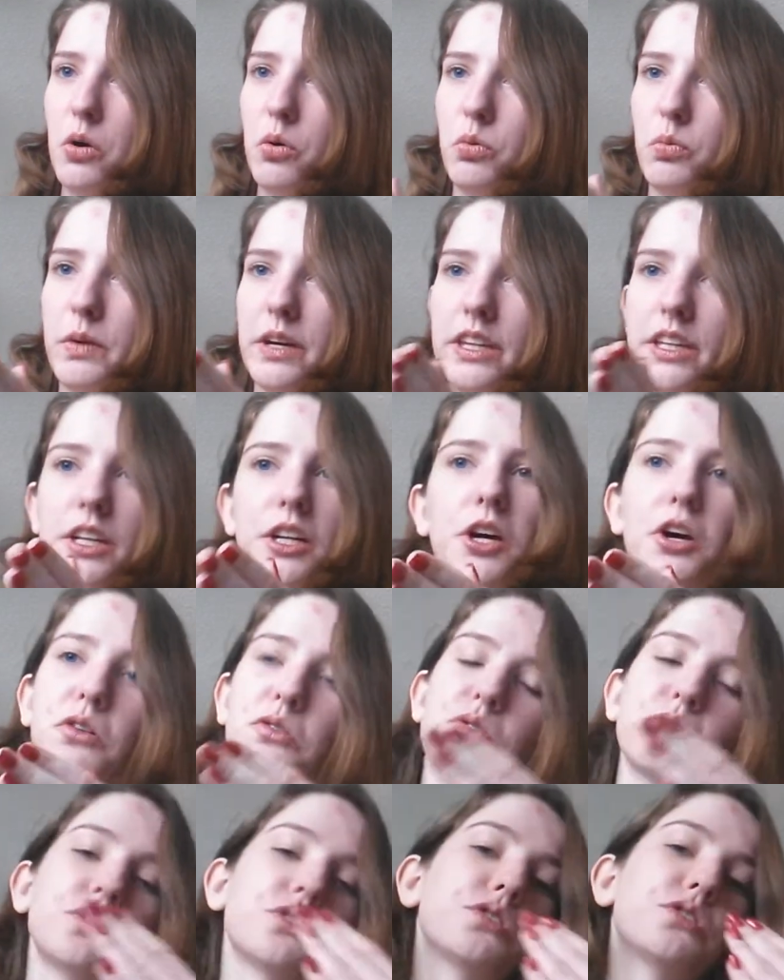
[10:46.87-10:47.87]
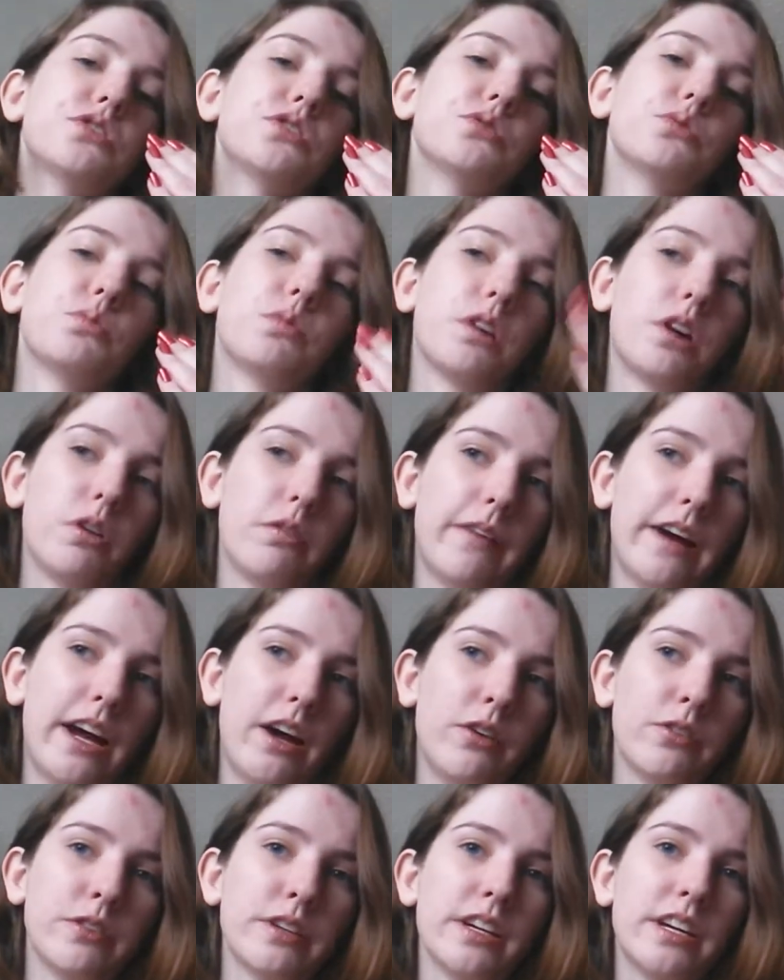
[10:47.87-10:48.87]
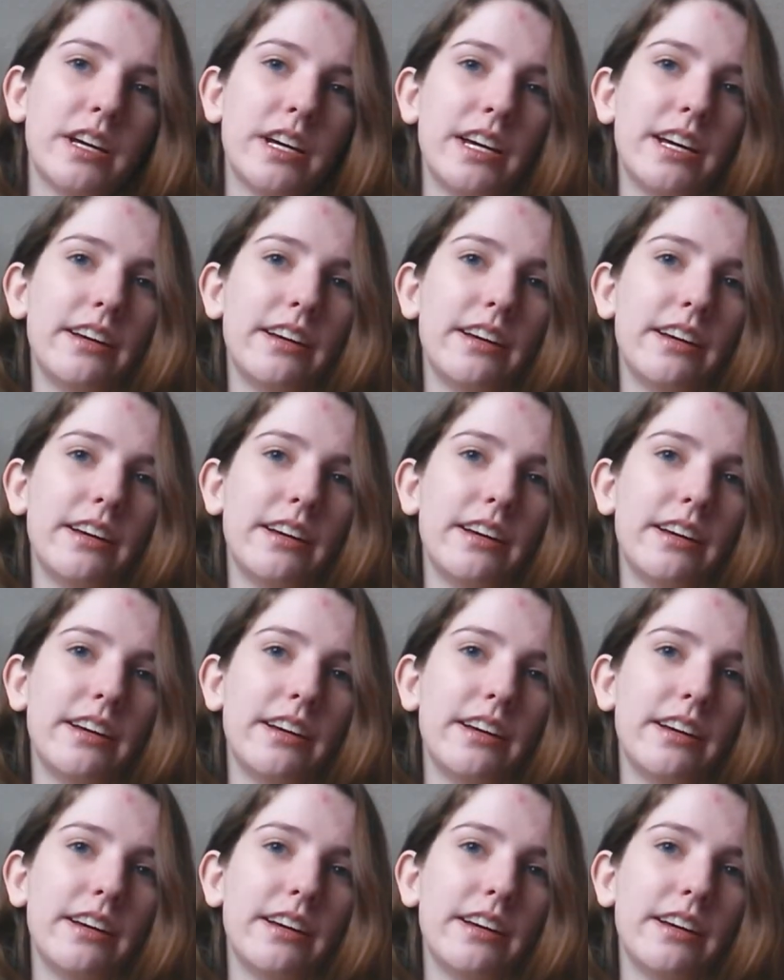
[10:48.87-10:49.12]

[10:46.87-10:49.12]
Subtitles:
when the ghosts were around.